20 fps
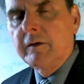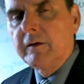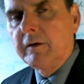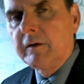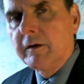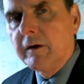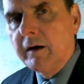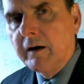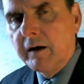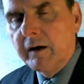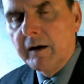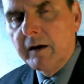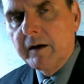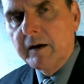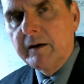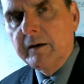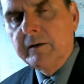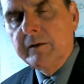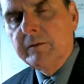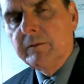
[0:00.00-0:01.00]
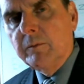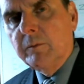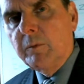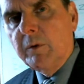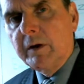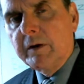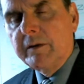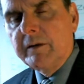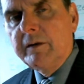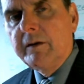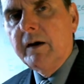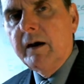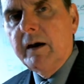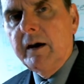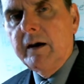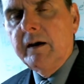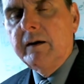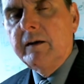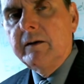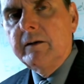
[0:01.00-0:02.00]
where
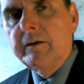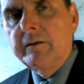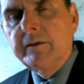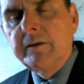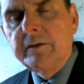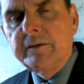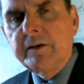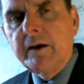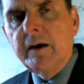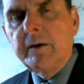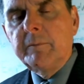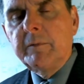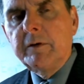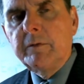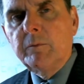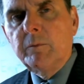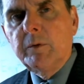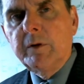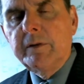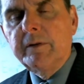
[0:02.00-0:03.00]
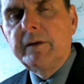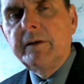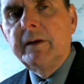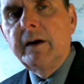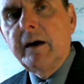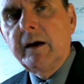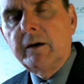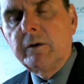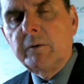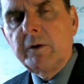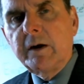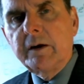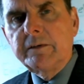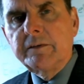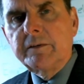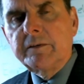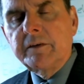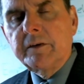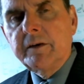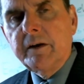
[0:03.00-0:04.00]
the time when the Nile
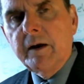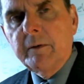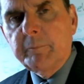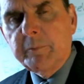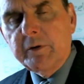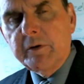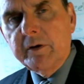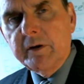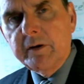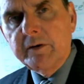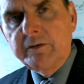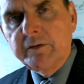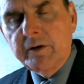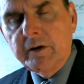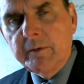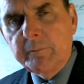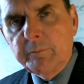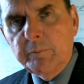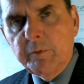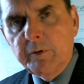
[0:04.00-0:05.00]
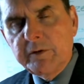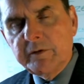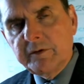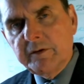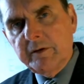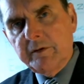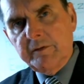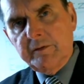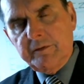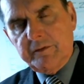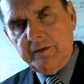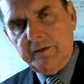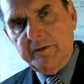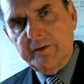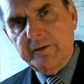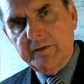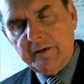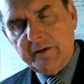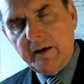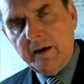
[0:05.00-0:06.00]
rises in Upper Egypt, which is to the
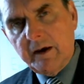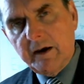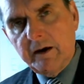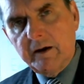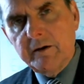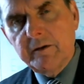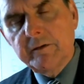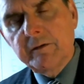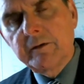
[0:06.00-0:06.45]
south,